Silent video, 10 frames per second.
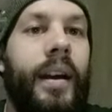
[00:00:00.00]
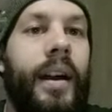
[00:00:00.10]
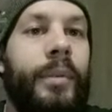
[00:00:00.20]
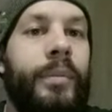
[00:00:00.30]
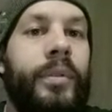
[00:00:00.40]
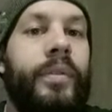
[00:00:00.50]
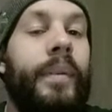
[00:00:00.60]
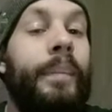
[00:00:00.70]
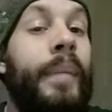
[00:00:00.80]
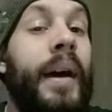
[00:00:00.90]
I move
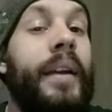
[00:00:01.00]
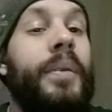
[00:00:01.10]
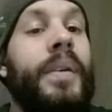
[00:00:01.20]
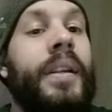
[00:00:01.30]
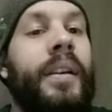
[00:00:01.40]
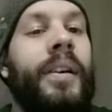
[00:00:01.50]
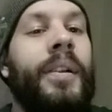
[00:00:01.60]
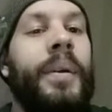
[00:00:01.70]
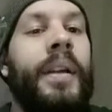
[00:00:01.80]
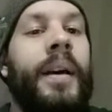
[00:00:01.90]
my queen all
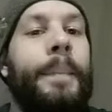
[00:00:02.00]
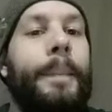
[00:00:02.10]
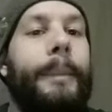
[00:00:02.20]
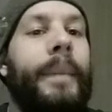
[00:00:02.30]
the way up.